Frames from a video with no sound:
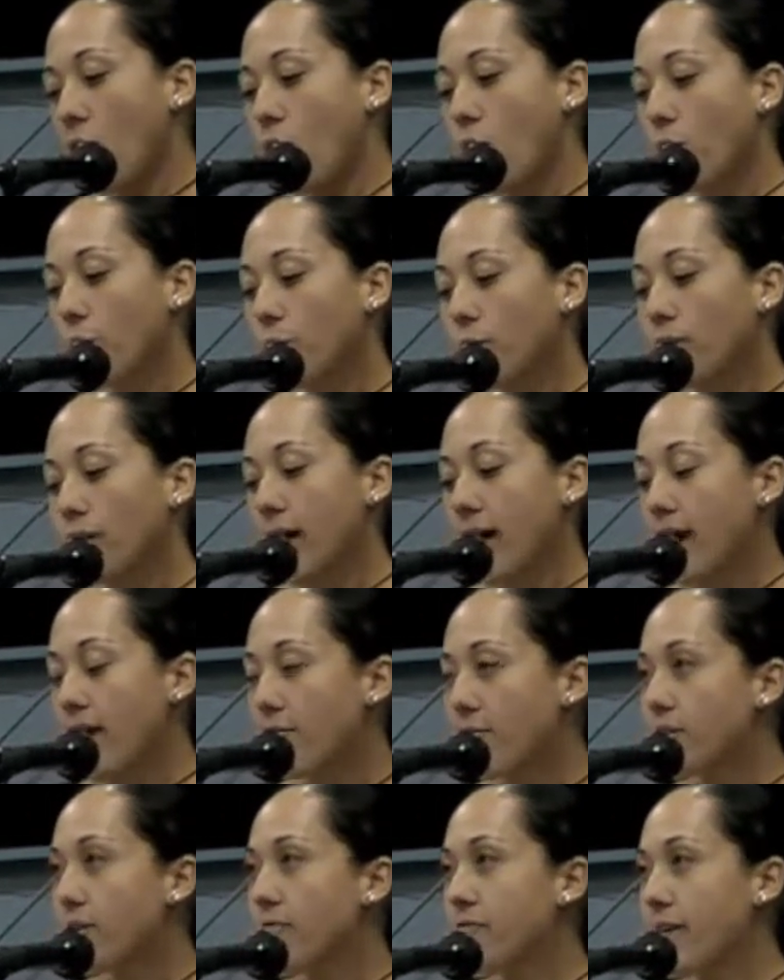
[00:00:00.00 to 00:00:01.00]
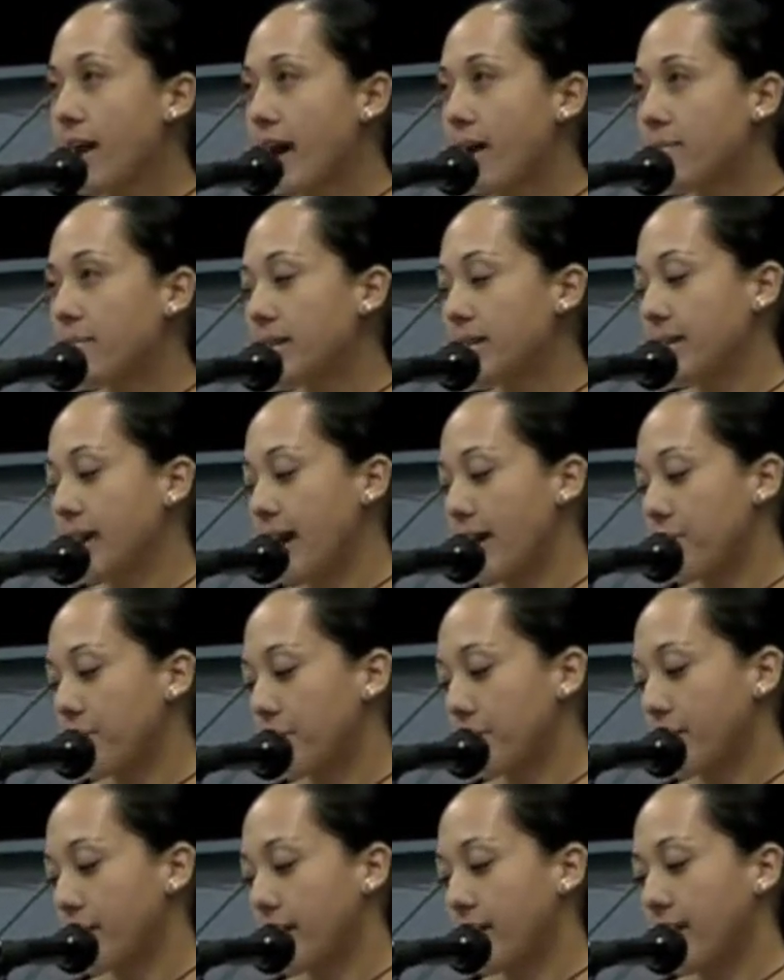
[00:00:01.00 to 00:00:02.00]
Or will every family
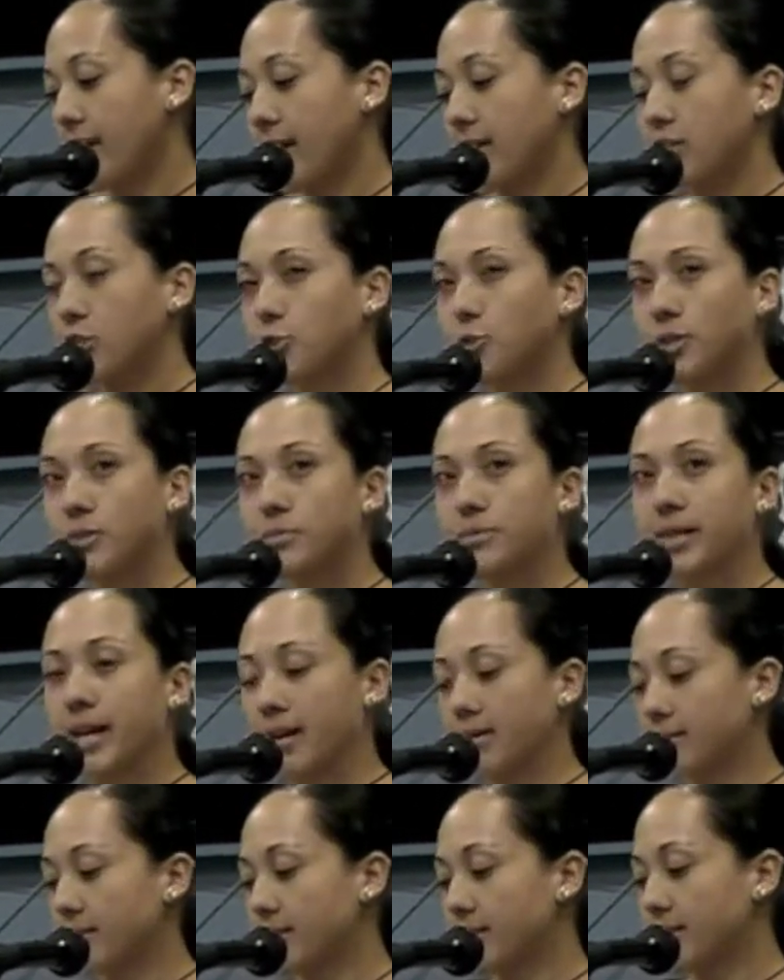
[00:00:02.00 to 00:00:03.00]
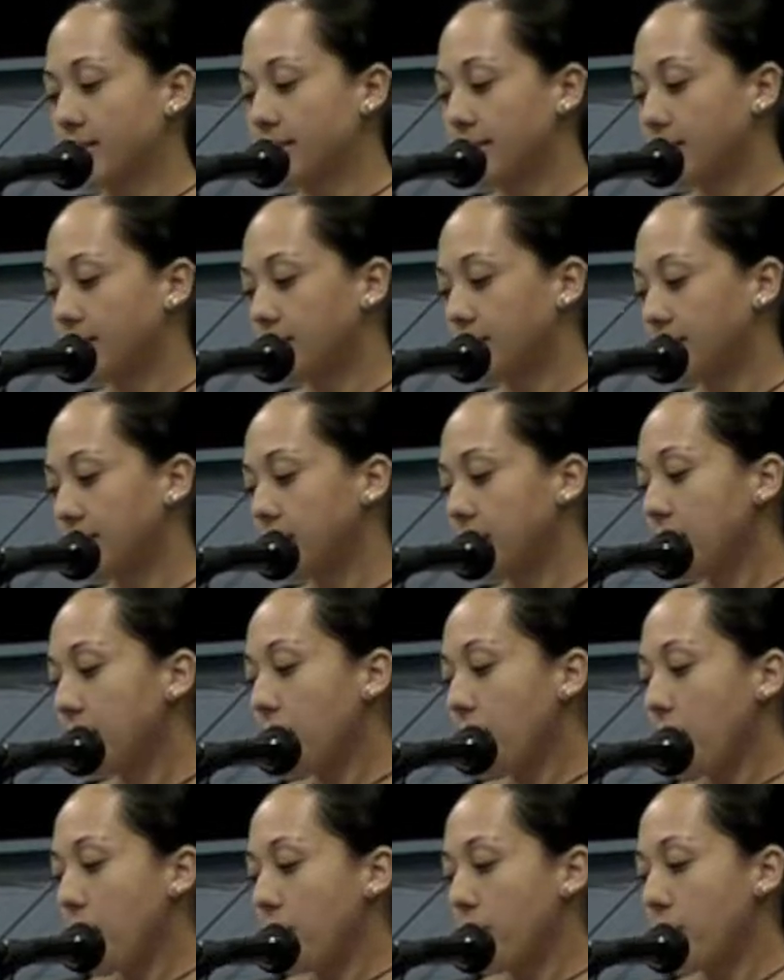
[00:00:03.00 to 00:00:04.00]
gathering and trip down to
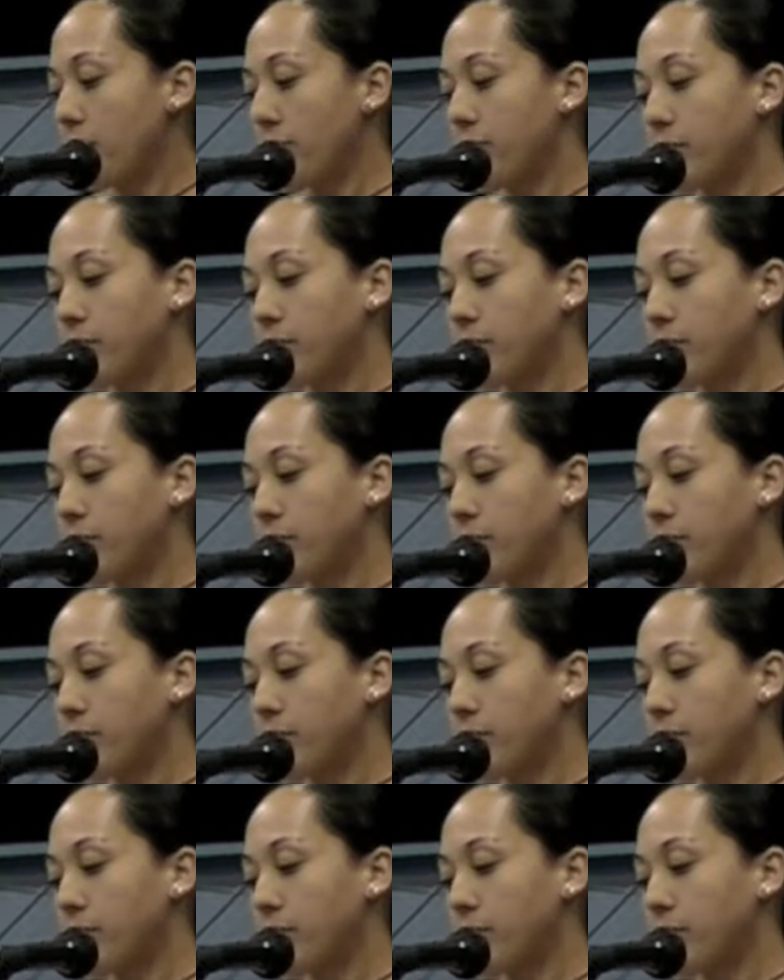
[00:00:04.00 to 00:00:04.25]
Susajan be